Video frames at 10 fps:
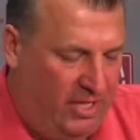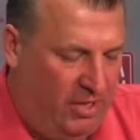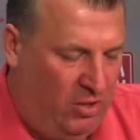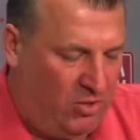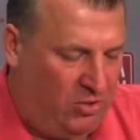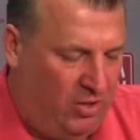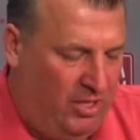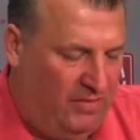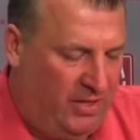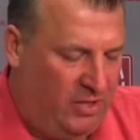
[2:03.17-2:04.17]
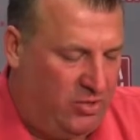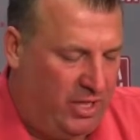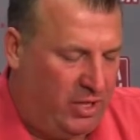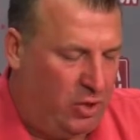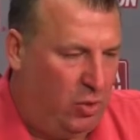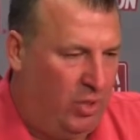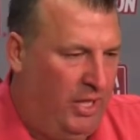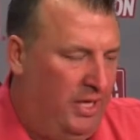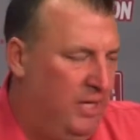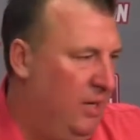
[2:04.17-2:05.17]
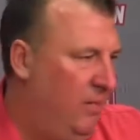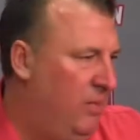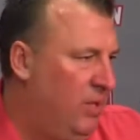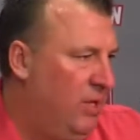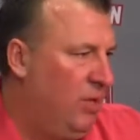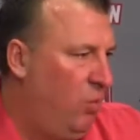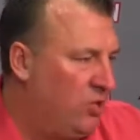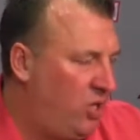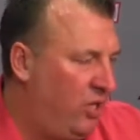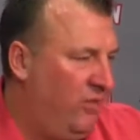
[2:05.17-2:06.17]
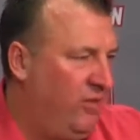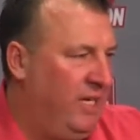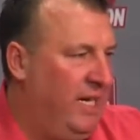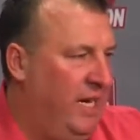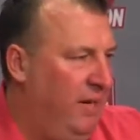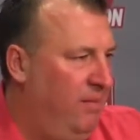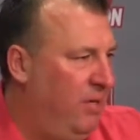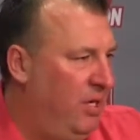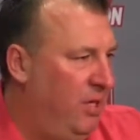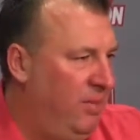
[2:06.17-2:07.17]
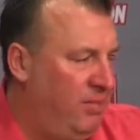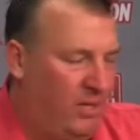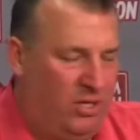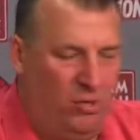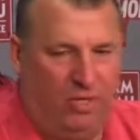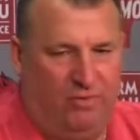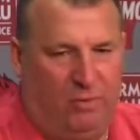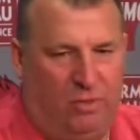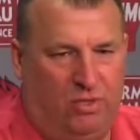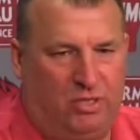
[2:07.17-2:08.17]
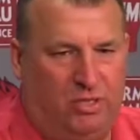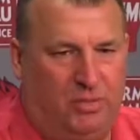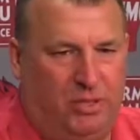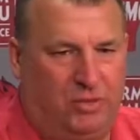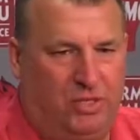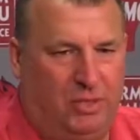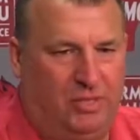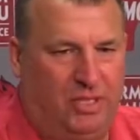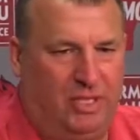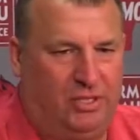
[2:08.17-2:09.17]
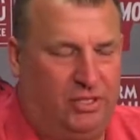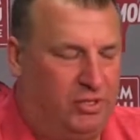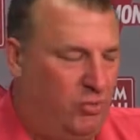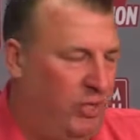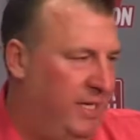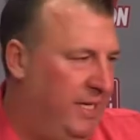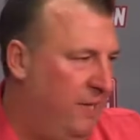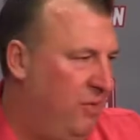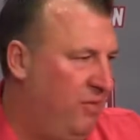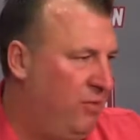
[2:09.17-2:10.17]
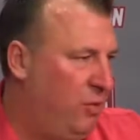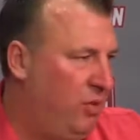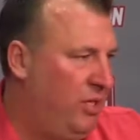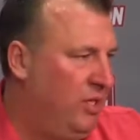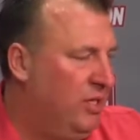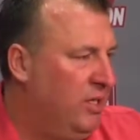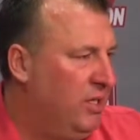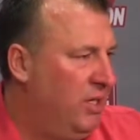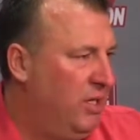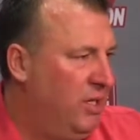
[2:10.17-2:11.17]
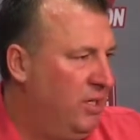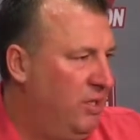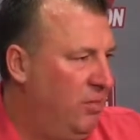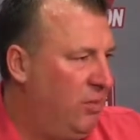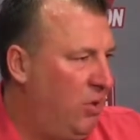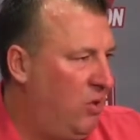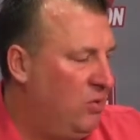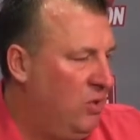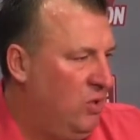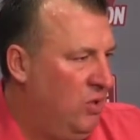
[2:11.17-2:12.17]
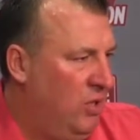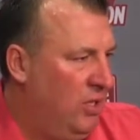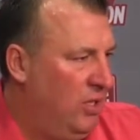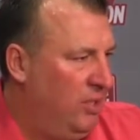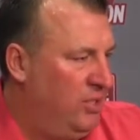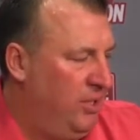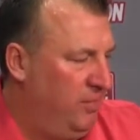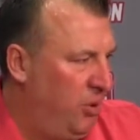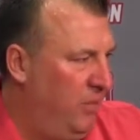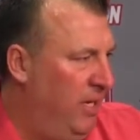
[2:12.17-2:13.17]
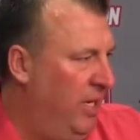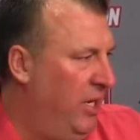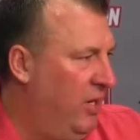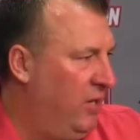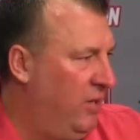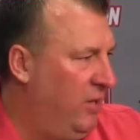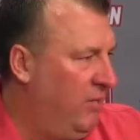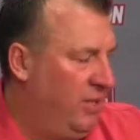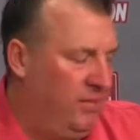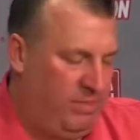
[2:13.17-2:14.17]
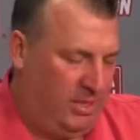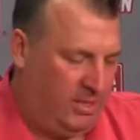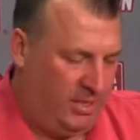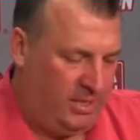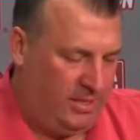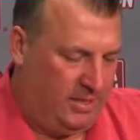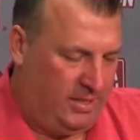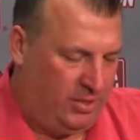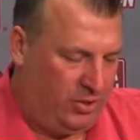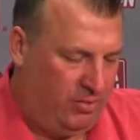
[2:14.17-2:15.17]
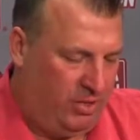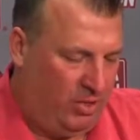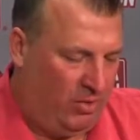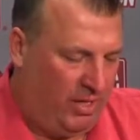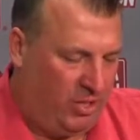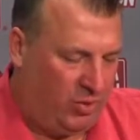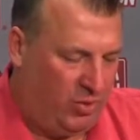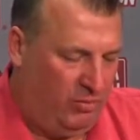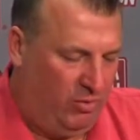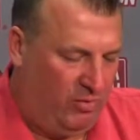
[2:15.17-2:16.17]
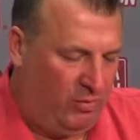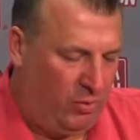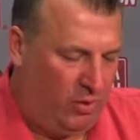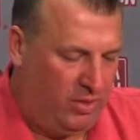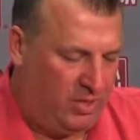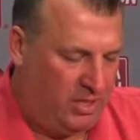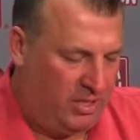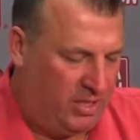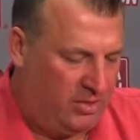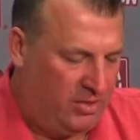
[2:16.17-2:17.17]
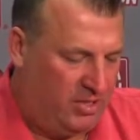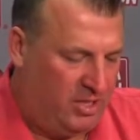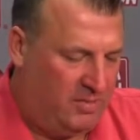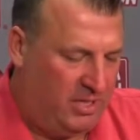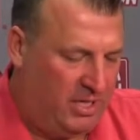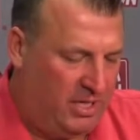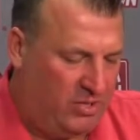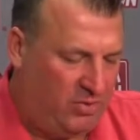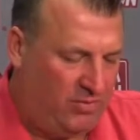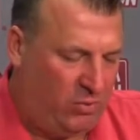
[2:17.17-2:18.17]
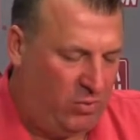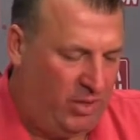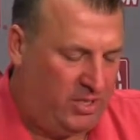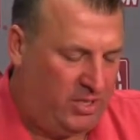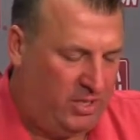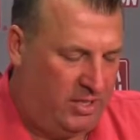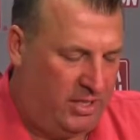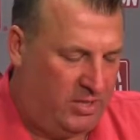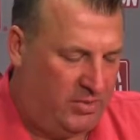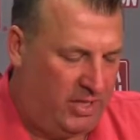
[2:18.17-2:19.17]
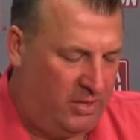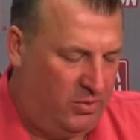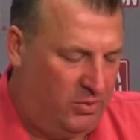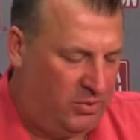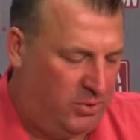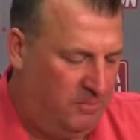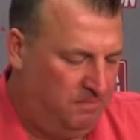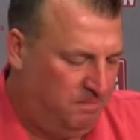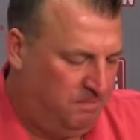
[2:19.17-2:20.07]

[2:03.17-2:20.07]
and then also on defense, Drake Coley was cleared for the game. He played a little bit of for us on special teams. I think just the way the game unfolded, Paul didn't put him in there, but should be all right this week moving forward, as healthy as he's been the last 3 or 4 weeks as we got going. So